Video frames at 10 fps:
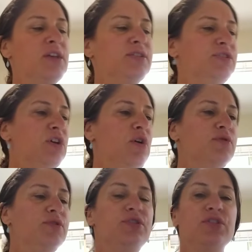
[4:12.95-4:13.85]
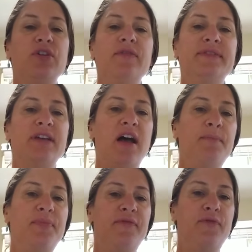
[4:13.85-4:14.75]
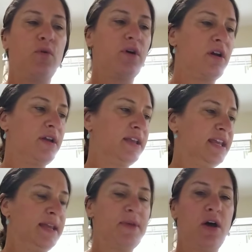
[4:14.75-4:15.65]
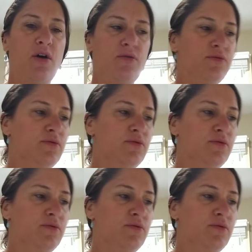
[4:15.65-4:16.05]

So, Surf's Up for Chemo.